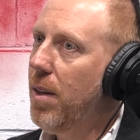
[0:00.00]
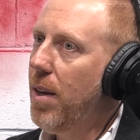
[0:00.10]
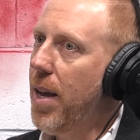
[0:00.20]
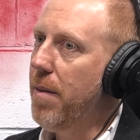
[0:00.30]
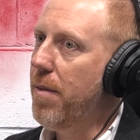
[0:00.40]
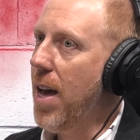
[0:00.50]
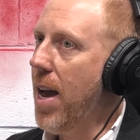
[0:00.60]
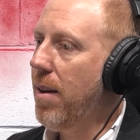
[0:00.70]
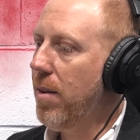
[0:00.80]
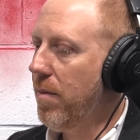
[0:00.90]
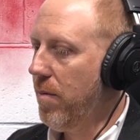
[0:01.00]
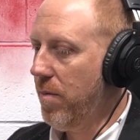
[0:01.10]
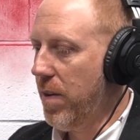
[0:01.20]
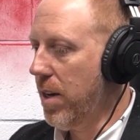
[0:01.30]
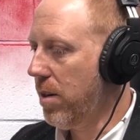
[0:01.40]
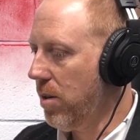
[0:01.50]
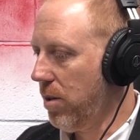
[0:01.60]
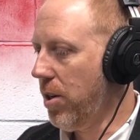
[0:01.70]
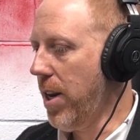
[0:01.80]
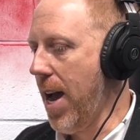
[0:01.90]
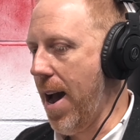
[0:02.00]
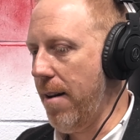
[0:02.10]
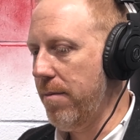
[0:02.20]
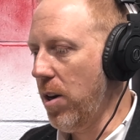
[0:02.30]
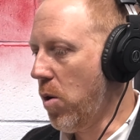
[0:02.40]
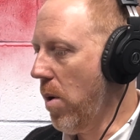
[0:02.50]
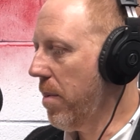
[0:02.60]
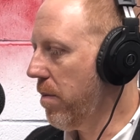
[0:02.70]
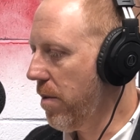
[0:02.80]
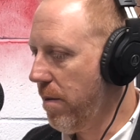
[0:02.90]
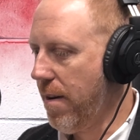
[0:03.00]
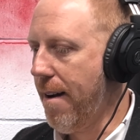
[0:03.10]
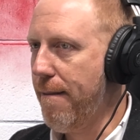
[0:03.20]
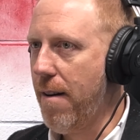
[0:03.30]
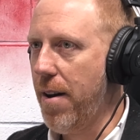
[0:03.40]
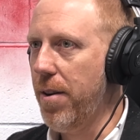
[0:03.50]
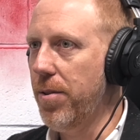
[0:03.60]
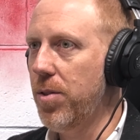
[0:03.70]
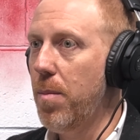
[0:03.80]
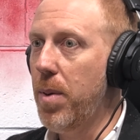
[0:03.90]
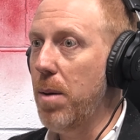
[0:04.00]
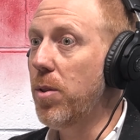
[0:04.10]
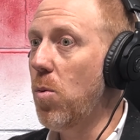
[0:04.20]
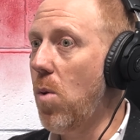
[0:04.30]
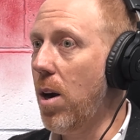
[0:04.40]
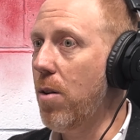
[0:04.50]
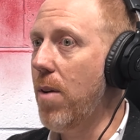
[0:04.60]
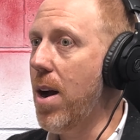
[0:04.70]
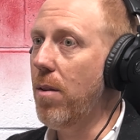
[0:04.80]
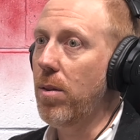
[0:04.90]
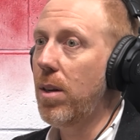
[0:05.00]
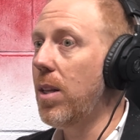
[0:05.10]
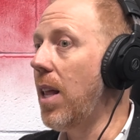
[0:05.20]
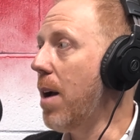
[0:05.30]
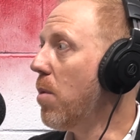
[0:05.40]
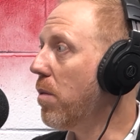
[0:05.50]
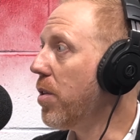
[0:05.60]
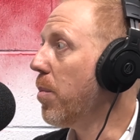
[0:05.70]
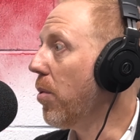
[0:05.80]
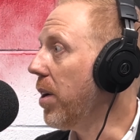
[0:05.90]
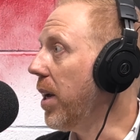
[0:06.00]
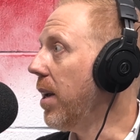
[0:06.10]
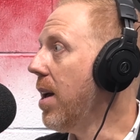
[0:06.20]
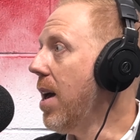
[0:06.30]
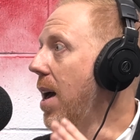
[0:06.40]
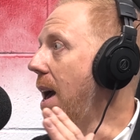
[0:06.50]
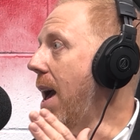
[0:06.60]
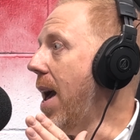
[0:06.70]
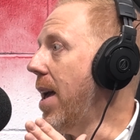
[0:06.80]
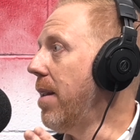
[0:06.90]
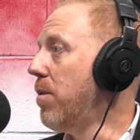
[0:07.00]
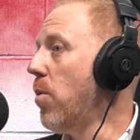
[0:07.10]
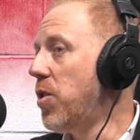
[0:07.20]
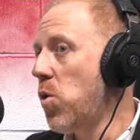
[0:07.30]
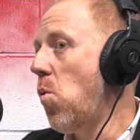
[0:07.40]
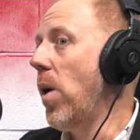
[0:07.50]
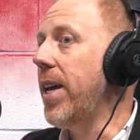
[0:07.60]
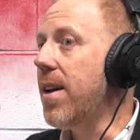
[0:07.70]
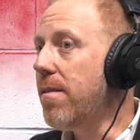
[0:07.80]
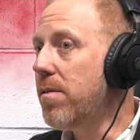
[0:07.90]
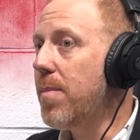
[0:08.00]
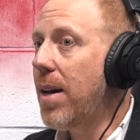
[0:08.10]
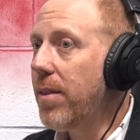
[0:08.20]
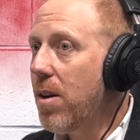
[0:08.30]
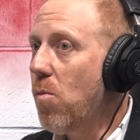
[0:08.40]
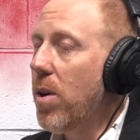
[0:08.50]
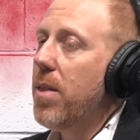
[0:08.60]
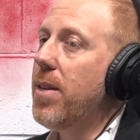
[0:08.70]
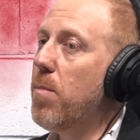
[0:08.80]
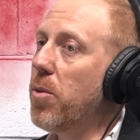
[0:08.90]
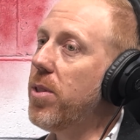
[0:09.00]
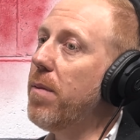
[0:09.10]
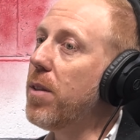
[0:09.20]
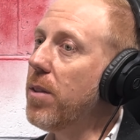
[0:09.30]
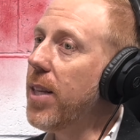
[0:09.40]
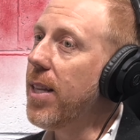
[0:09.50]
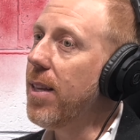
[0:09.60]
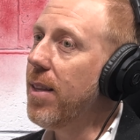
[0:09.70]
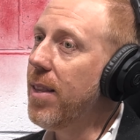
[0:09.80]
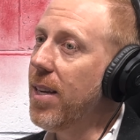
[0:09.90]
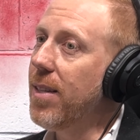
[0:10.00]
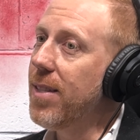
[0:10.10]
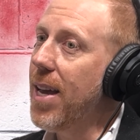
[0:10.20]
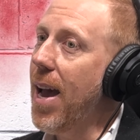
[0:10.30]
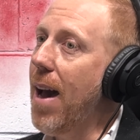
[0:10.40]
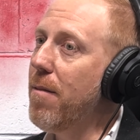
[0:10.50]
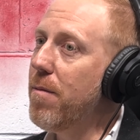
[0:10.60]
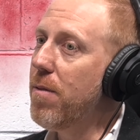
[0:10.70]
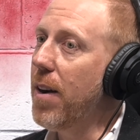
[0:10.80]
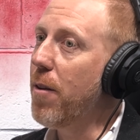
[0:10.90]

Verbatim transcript: And if that vehicle could have equipment for the firefighters, be able to walk around, climb over debris, and if you had twenty of them out there, one of the most difficult th things they have in fire